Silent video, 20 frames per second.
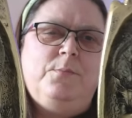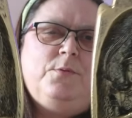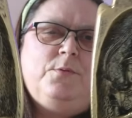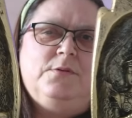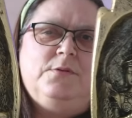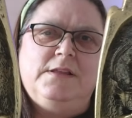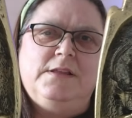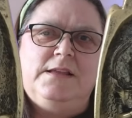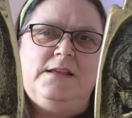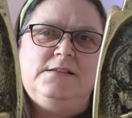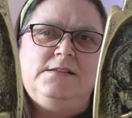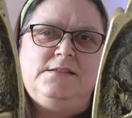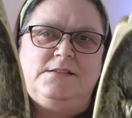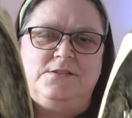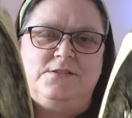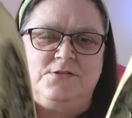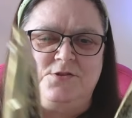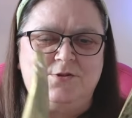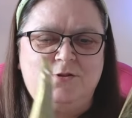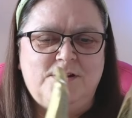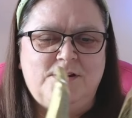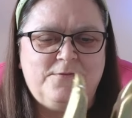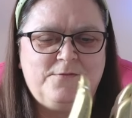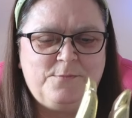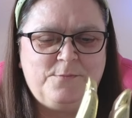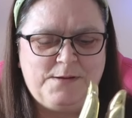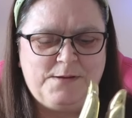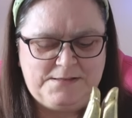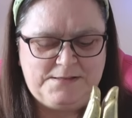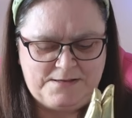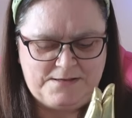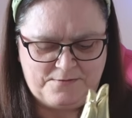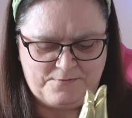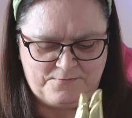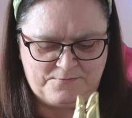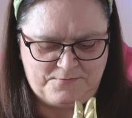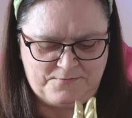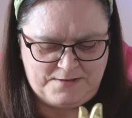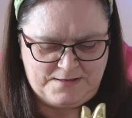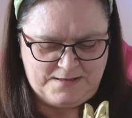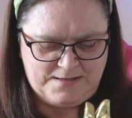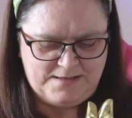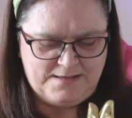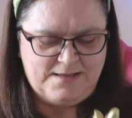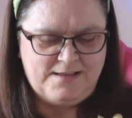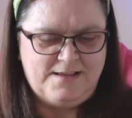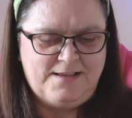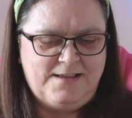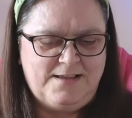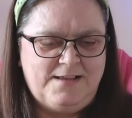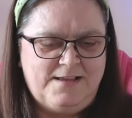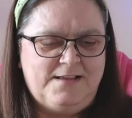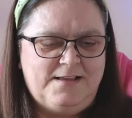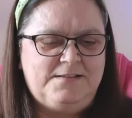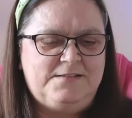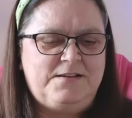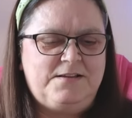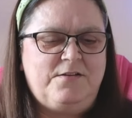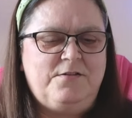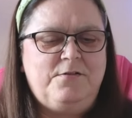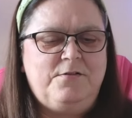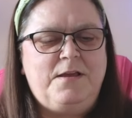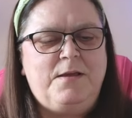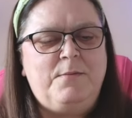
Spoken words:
bought these as a treat for myself. So